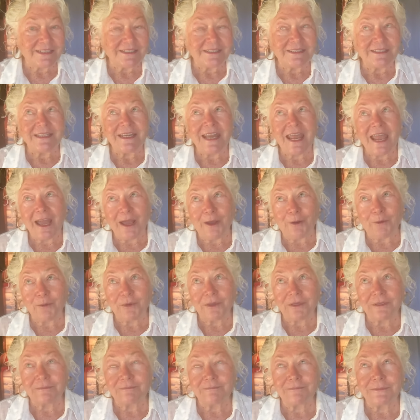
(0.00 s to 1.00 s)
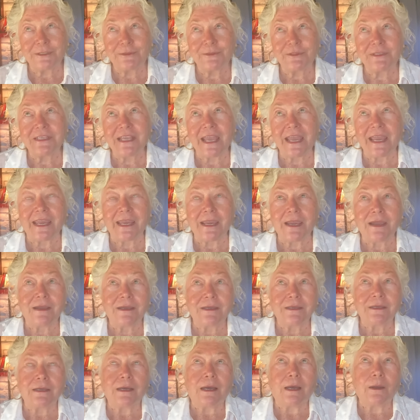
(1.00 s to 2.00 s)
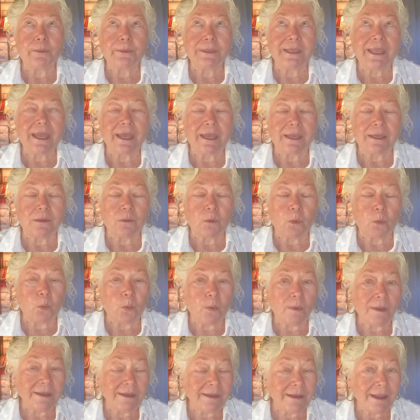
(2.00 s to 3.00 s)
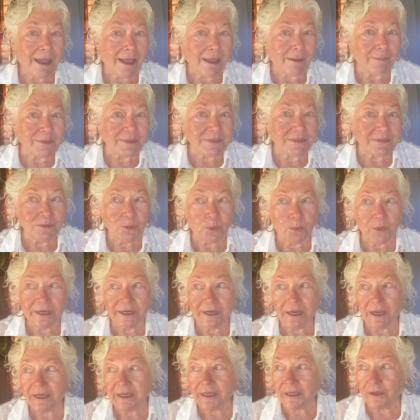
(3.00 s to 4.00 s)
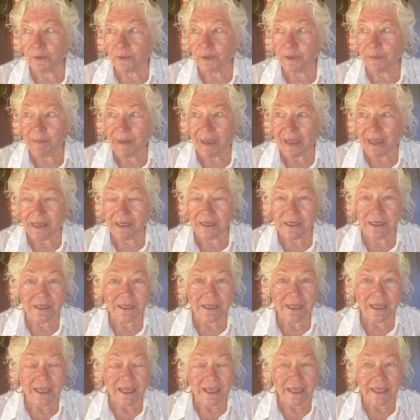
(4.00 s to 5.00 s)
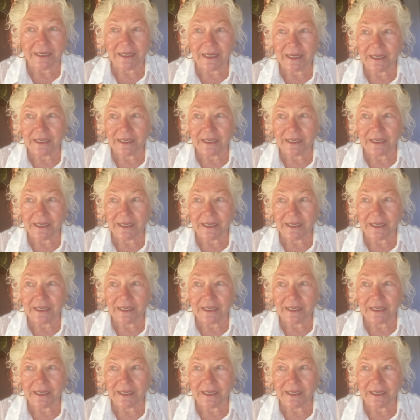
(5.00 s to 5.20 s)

Now, you say, okay, what happens when I go to bed and